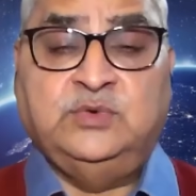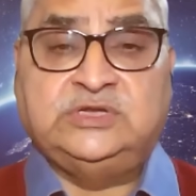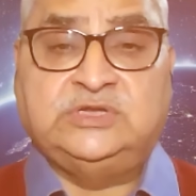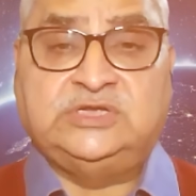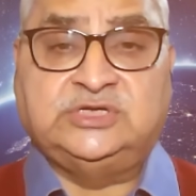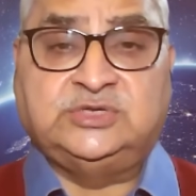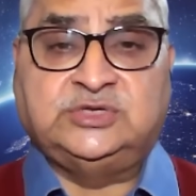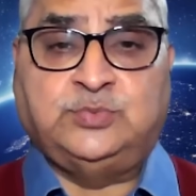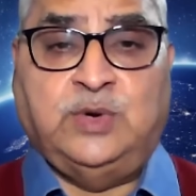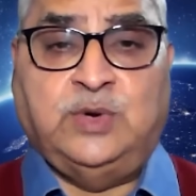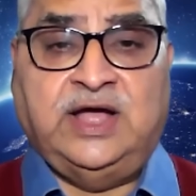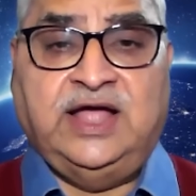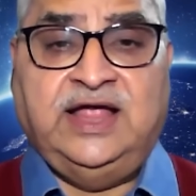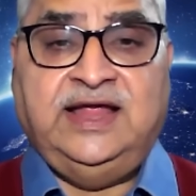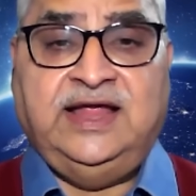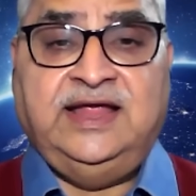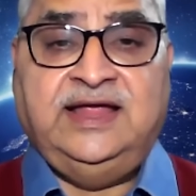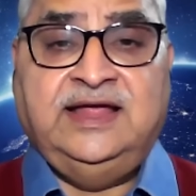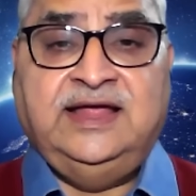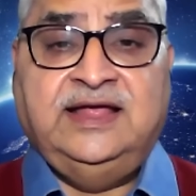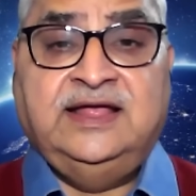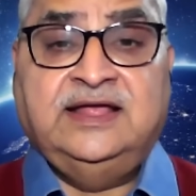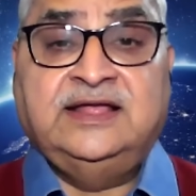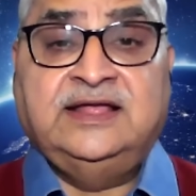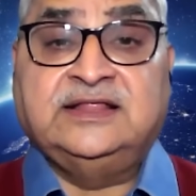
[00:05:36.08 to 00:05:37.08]
which is why
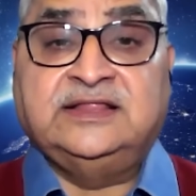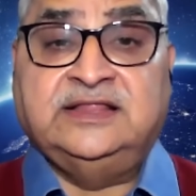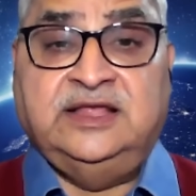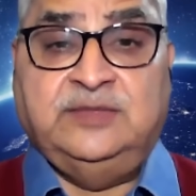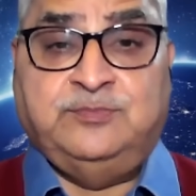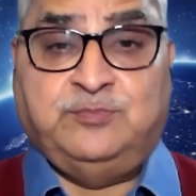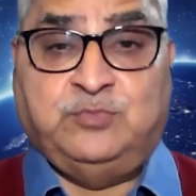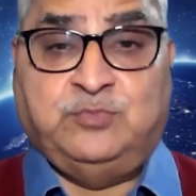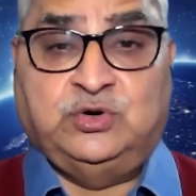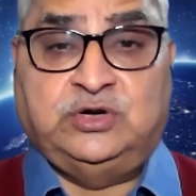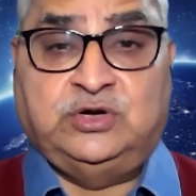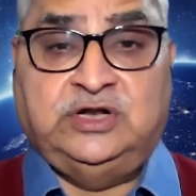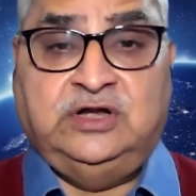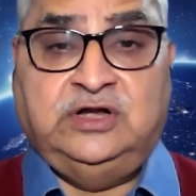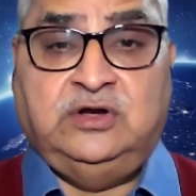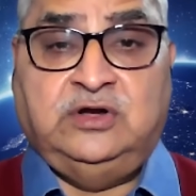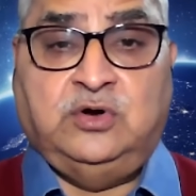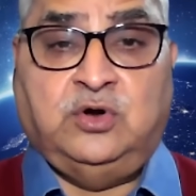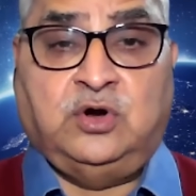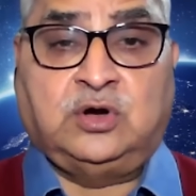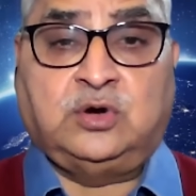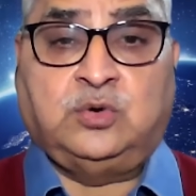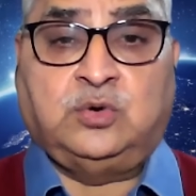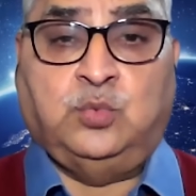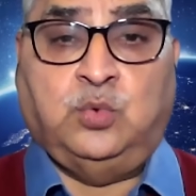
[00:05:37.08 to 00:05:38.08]
they put in
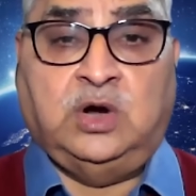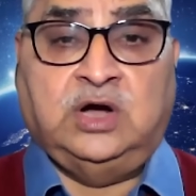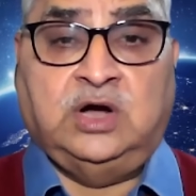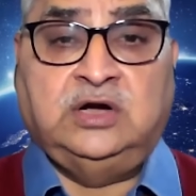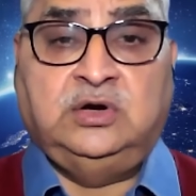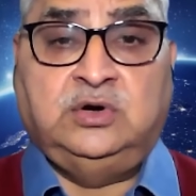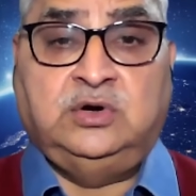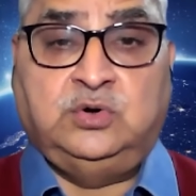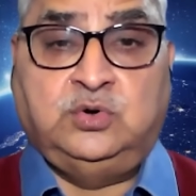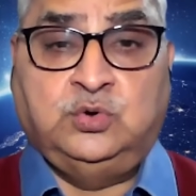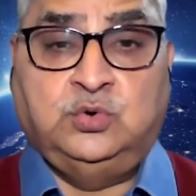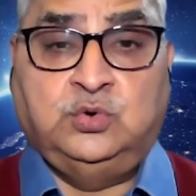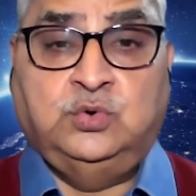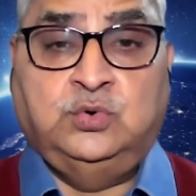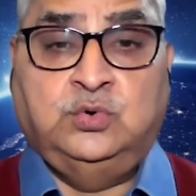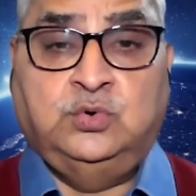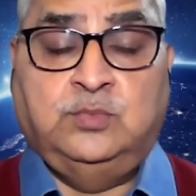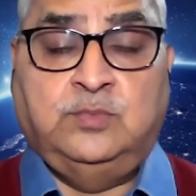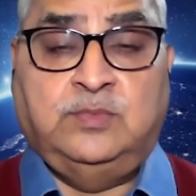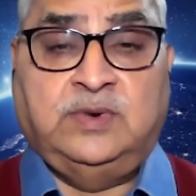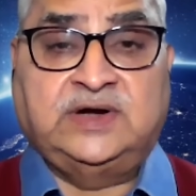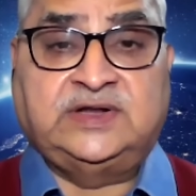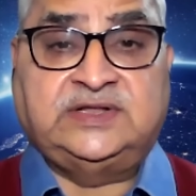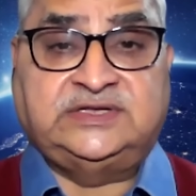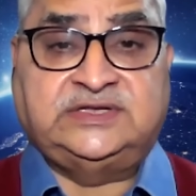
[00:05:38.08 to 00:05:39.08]
not one, two,
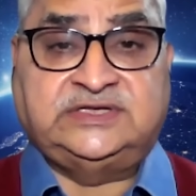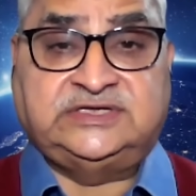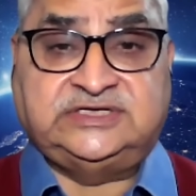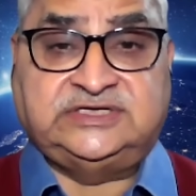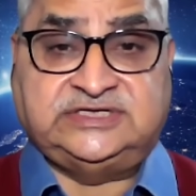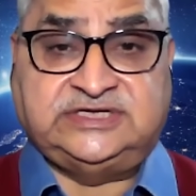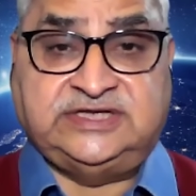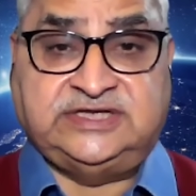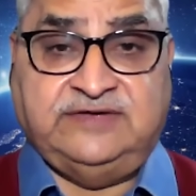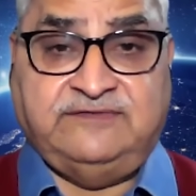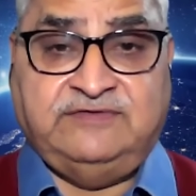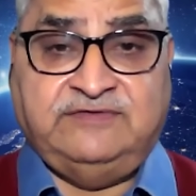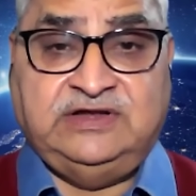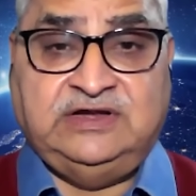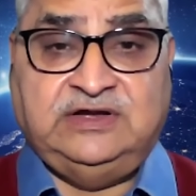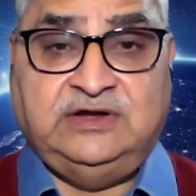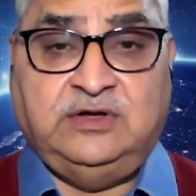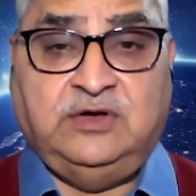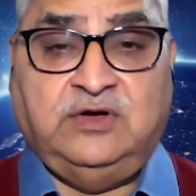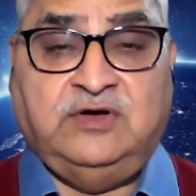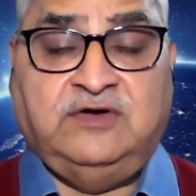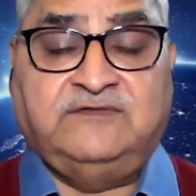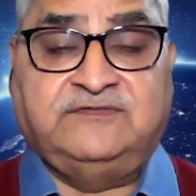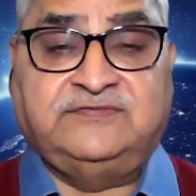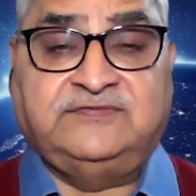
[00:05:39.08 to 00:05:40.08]
but seven
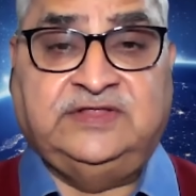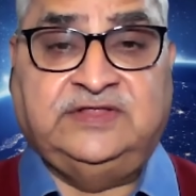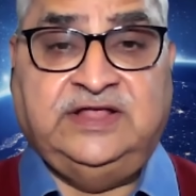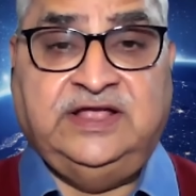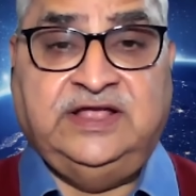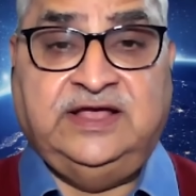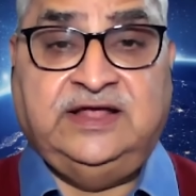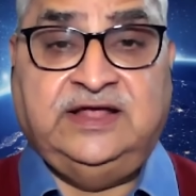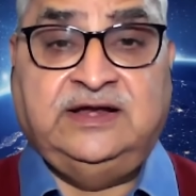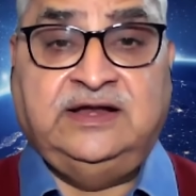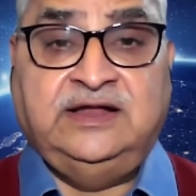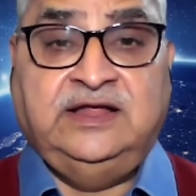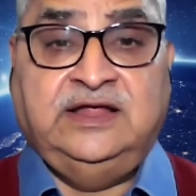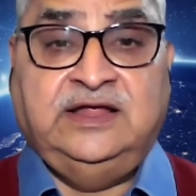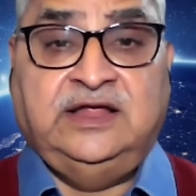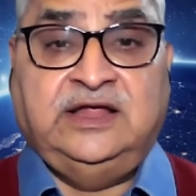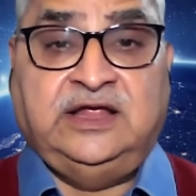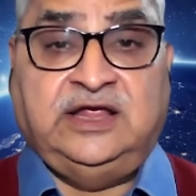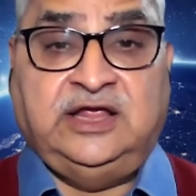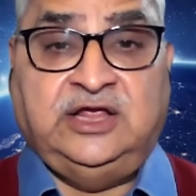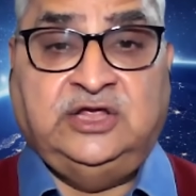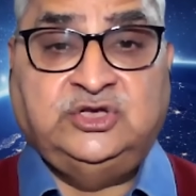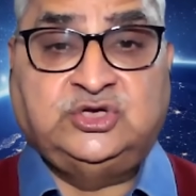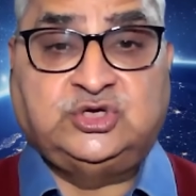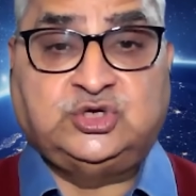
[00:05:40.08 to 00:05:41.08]
of their
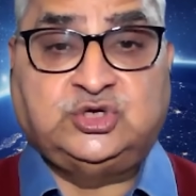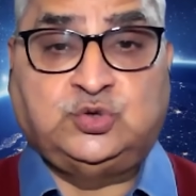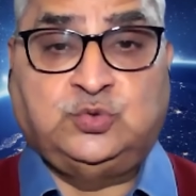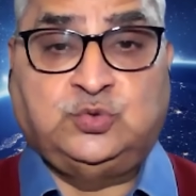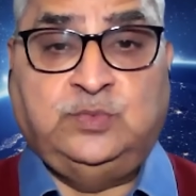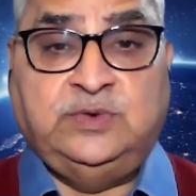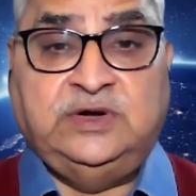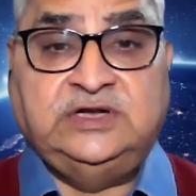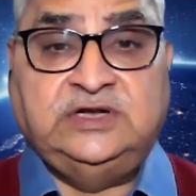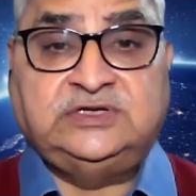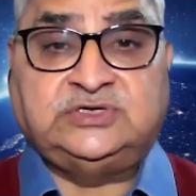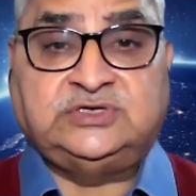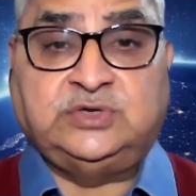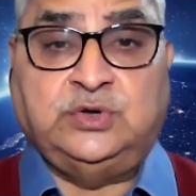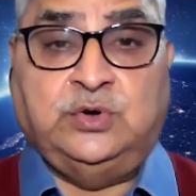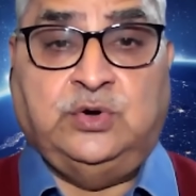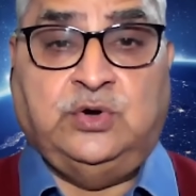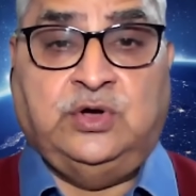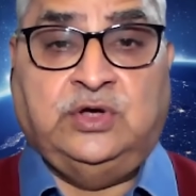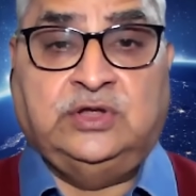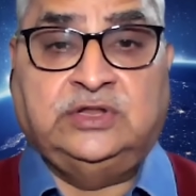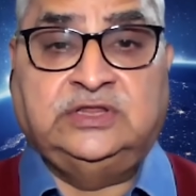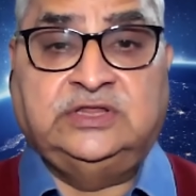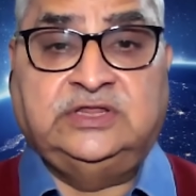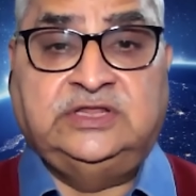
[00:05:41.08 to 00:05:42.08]
instruments
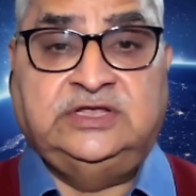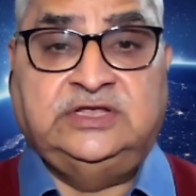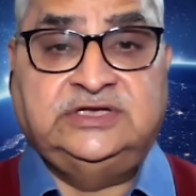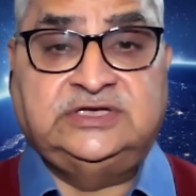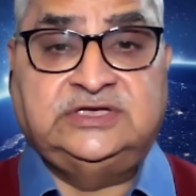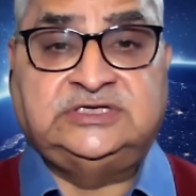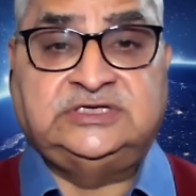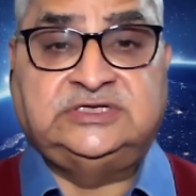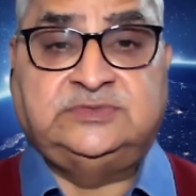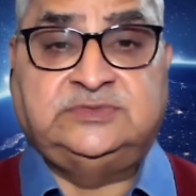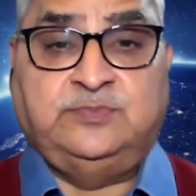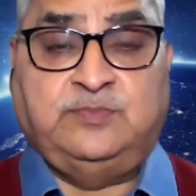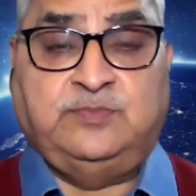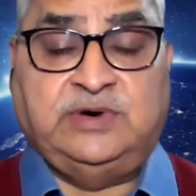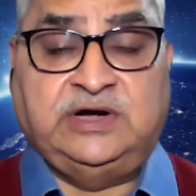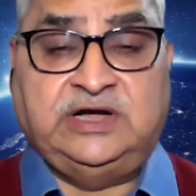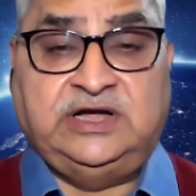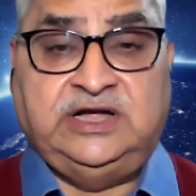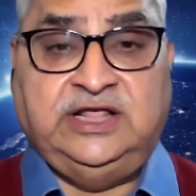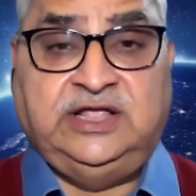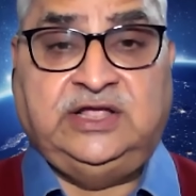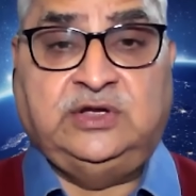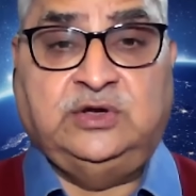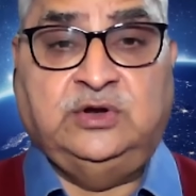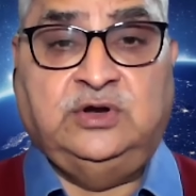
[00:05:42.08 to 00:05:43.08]
on this
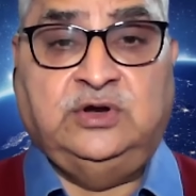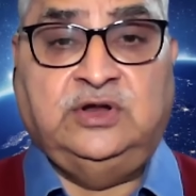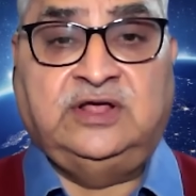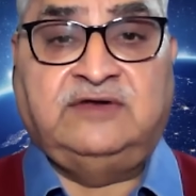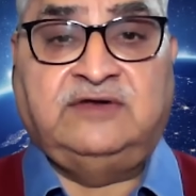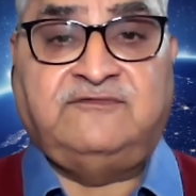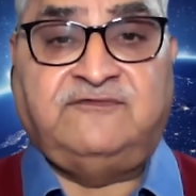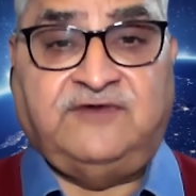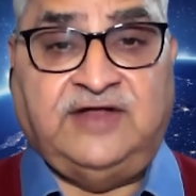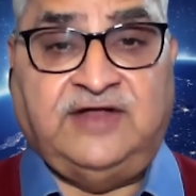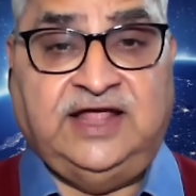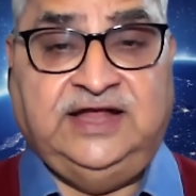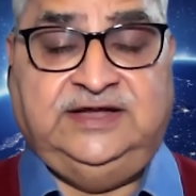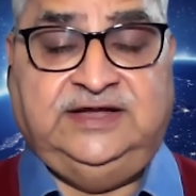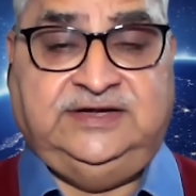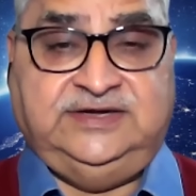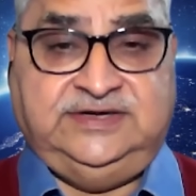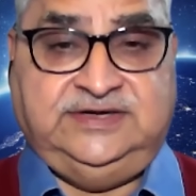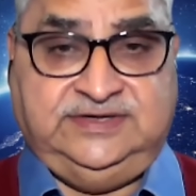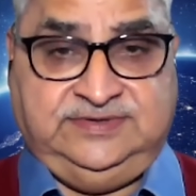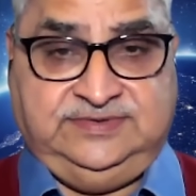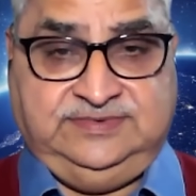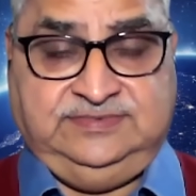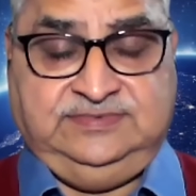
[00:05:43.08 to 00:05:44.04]
particular flight.